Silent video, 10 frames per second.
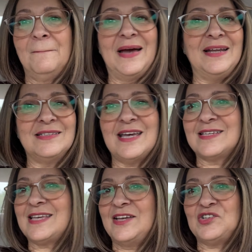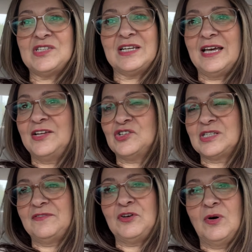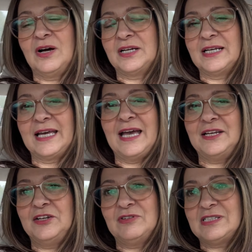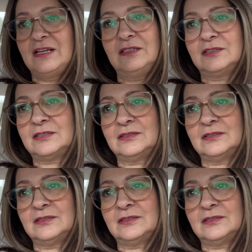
And it takes ages and ages if you are going to get any result.